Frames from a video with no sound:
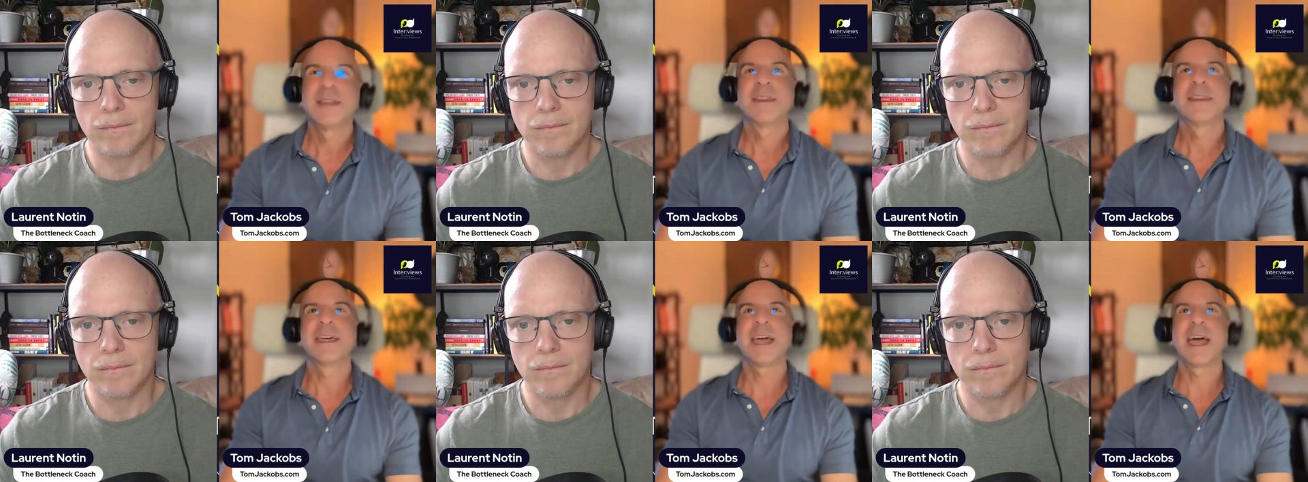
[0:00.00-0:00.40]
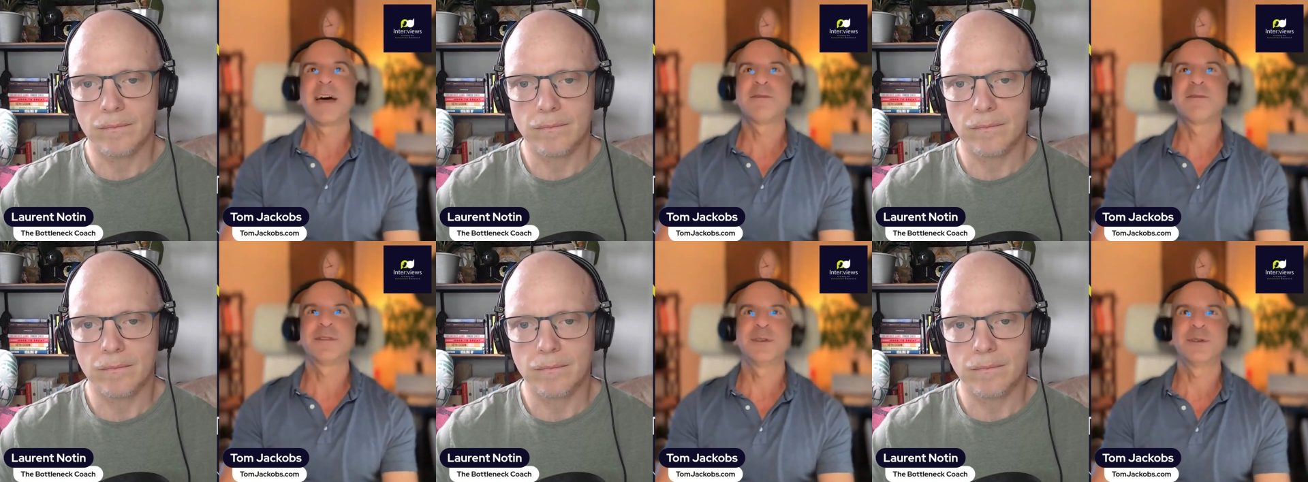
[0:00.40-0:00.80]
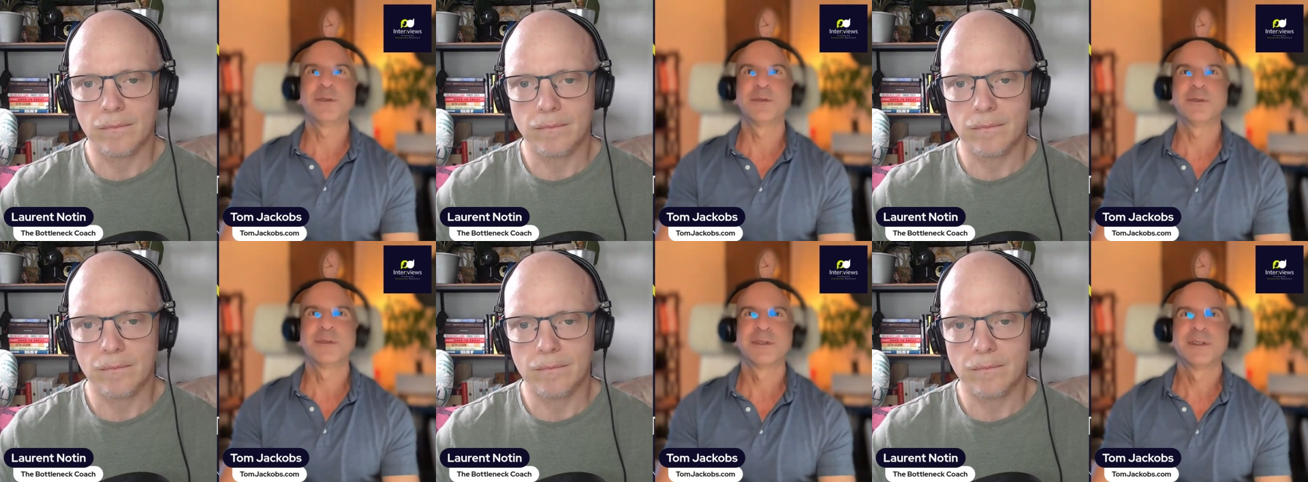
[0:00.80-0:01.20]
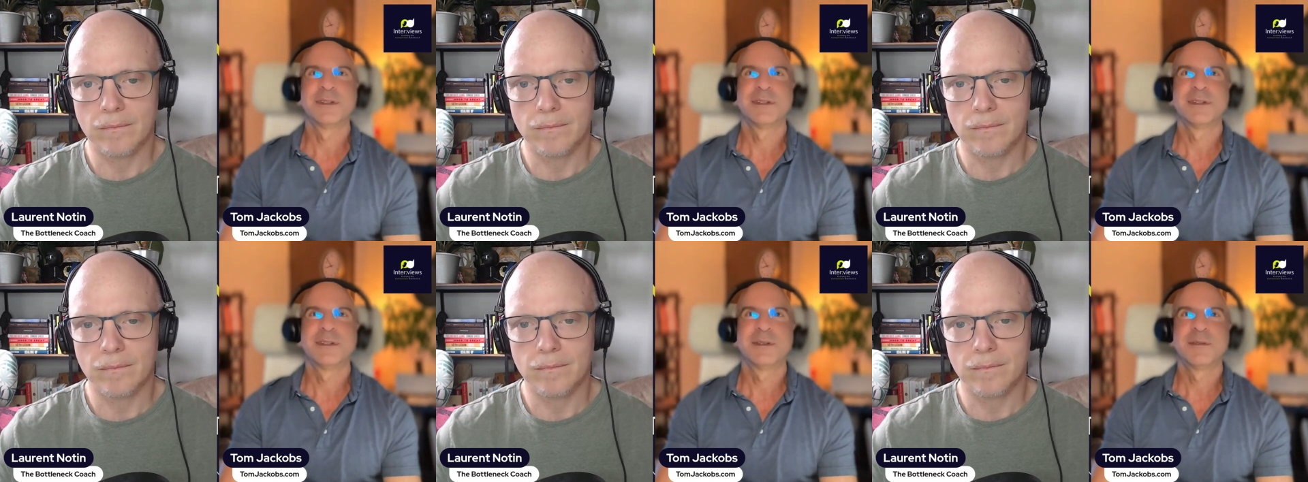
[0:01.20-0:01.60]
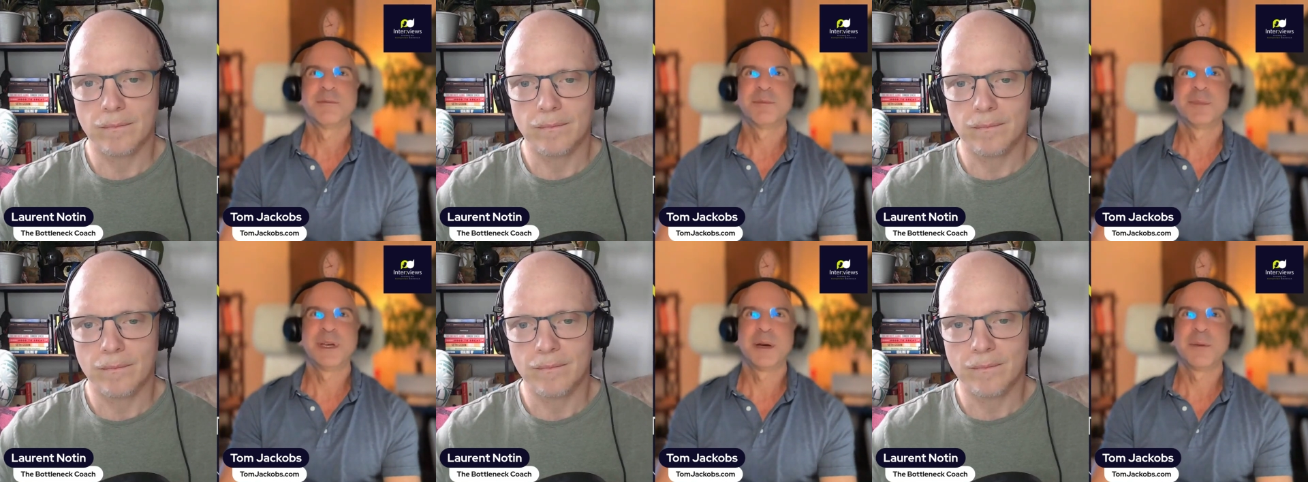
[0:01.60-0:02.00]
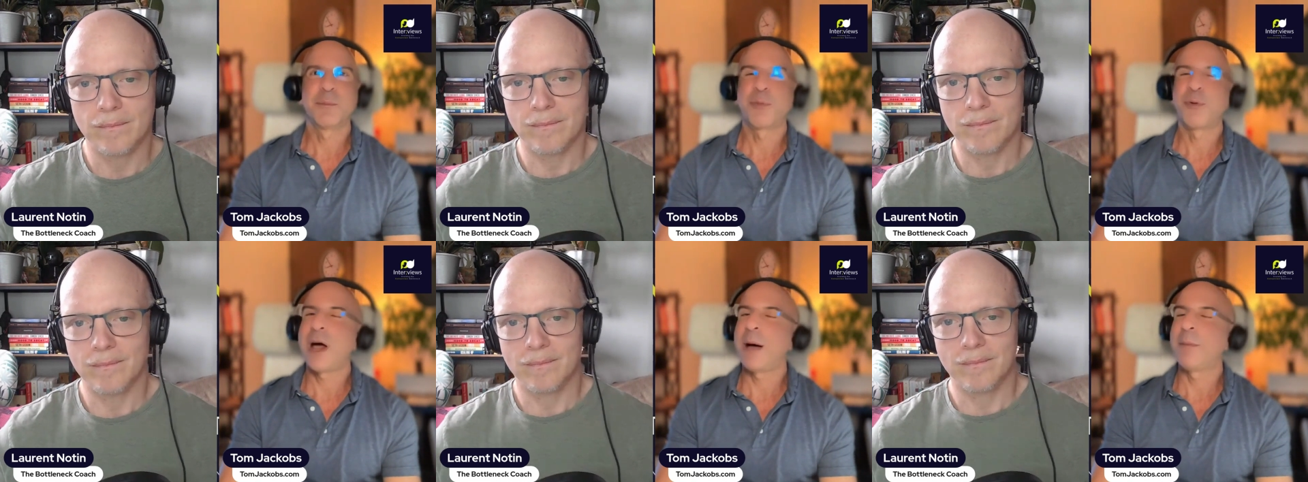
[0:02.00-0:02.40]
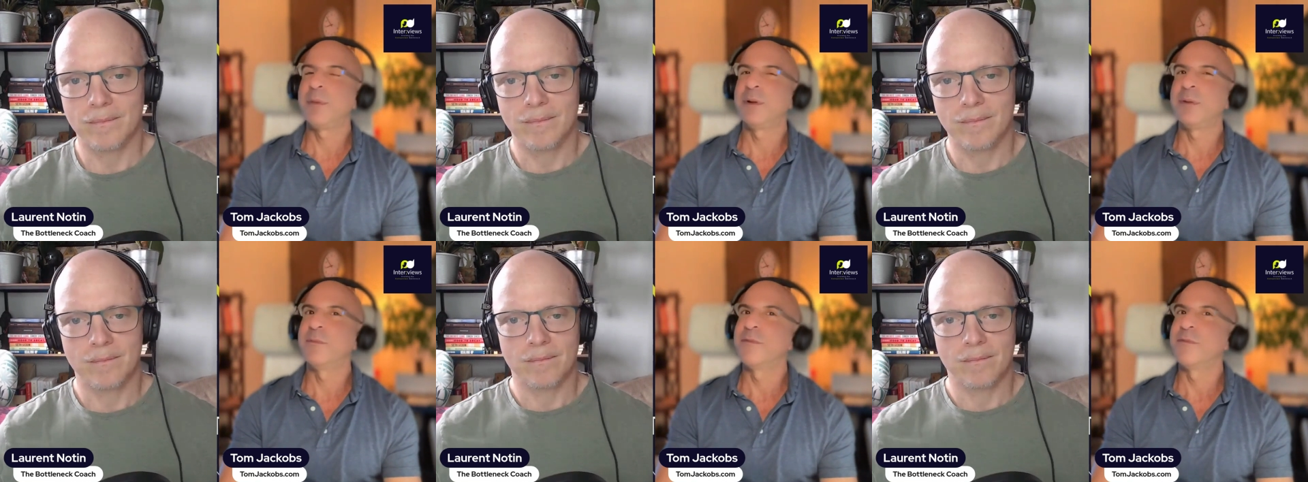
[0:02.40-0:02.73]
Speaker 1: they have to be a problem